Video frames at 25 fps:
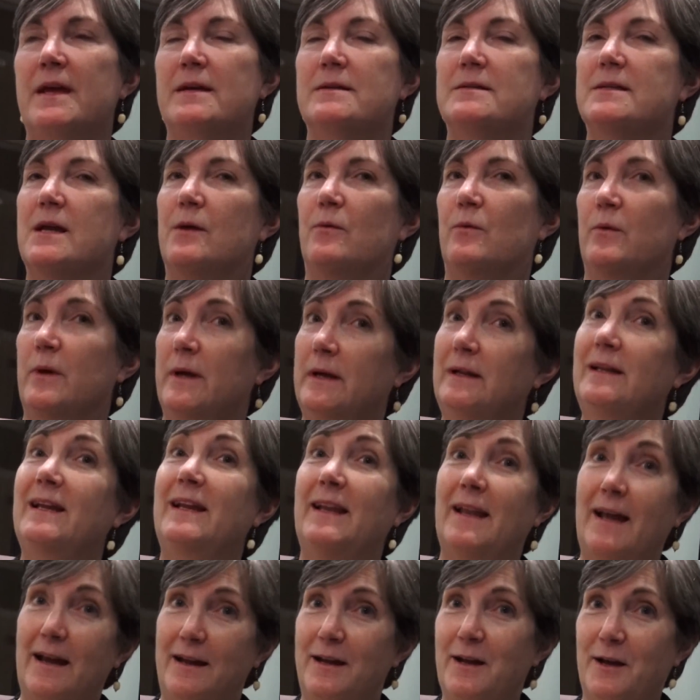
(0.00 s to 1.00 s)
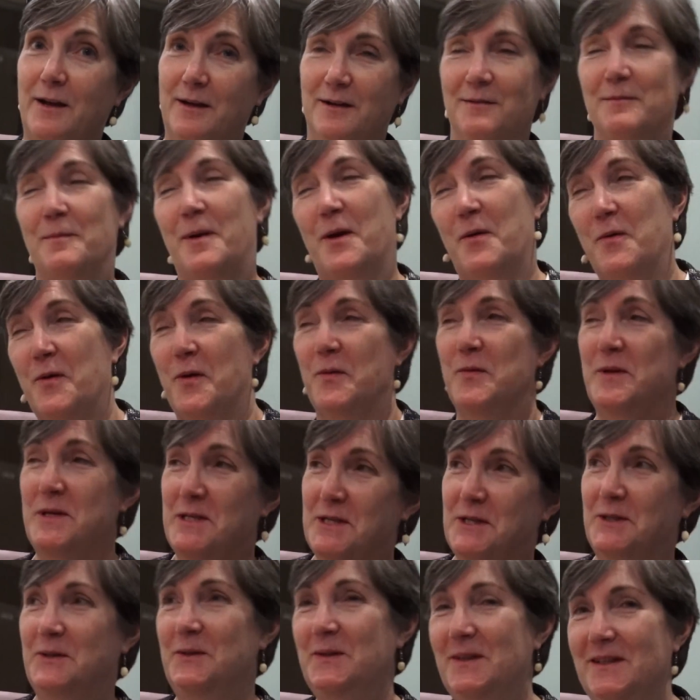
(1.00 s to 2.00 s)
of the things I really like about what we
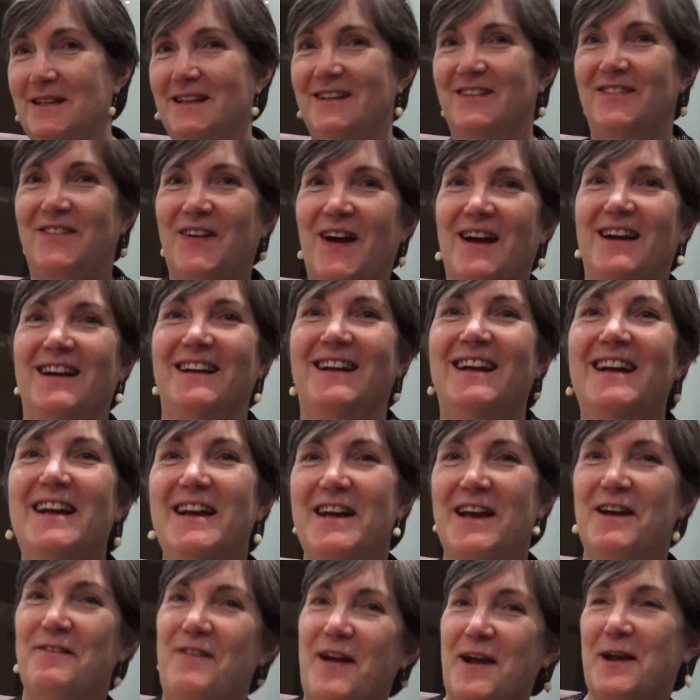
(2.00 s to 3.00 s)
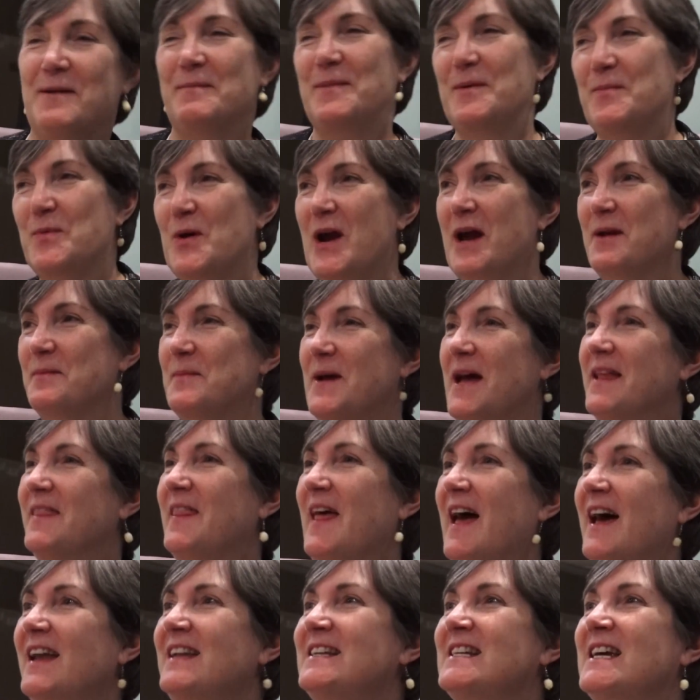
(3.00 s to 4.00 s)
do, if I could be proud about
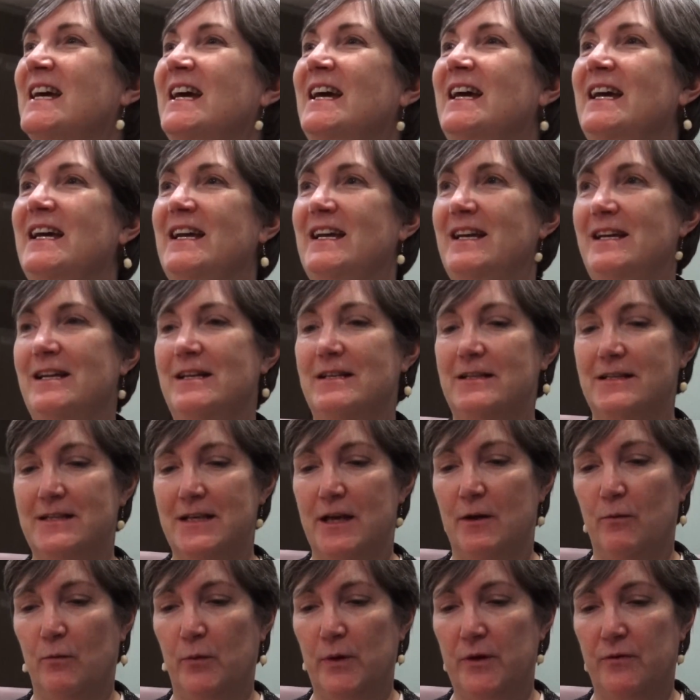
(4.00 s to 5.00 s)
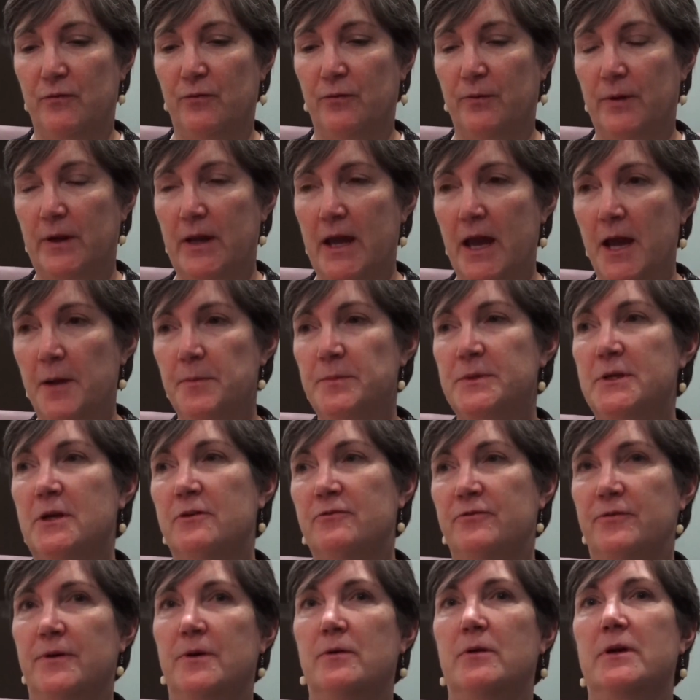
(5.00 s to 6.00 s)
that, is that we've kept
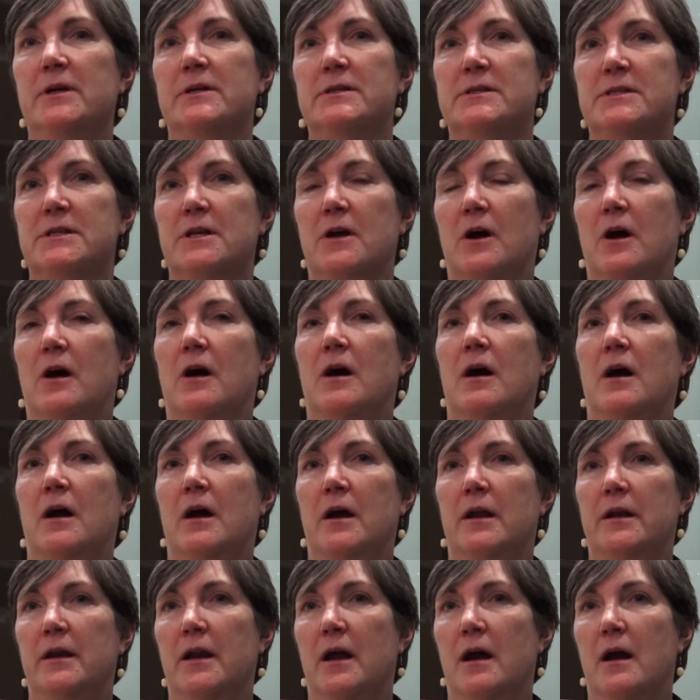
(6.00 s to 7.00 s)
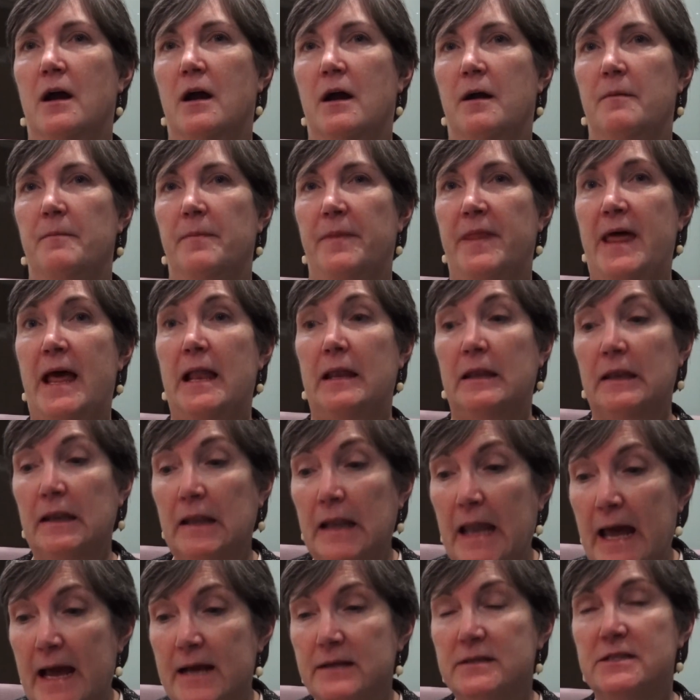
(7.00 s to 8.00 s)
our focus on that
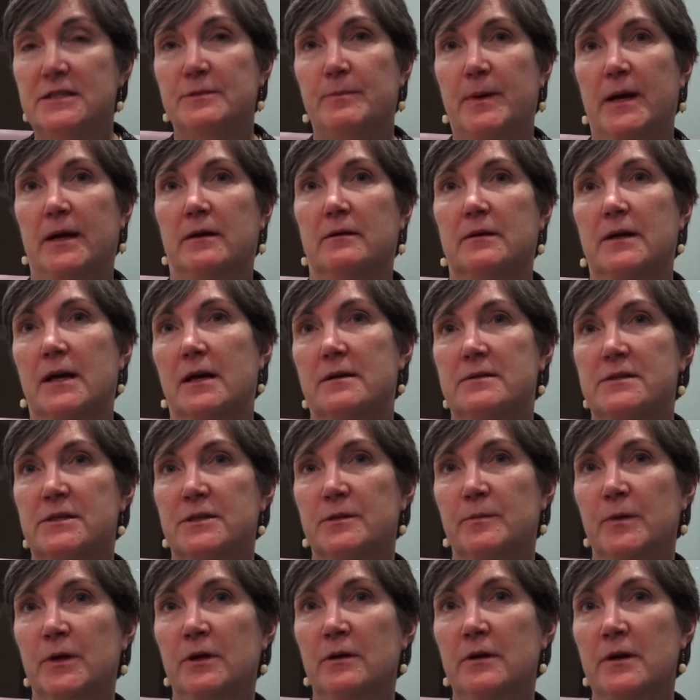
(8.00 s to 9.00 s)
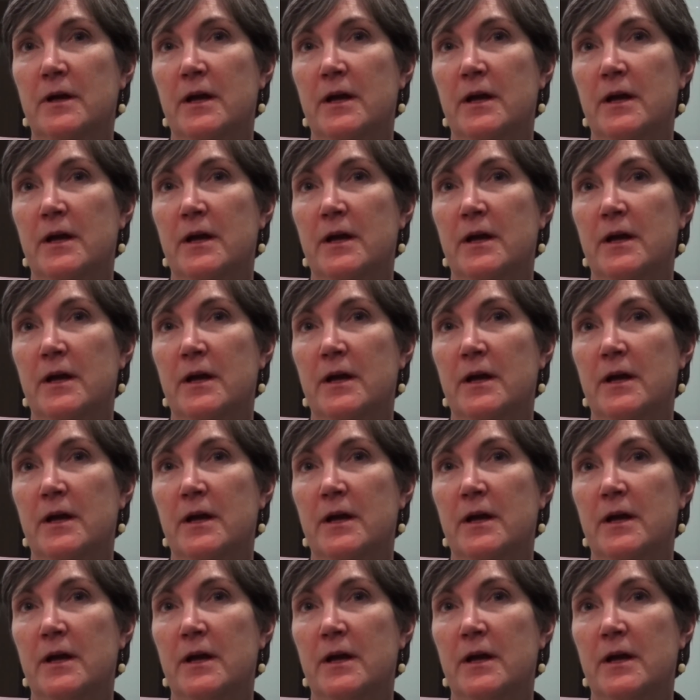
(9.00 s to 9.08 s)
last mile customer.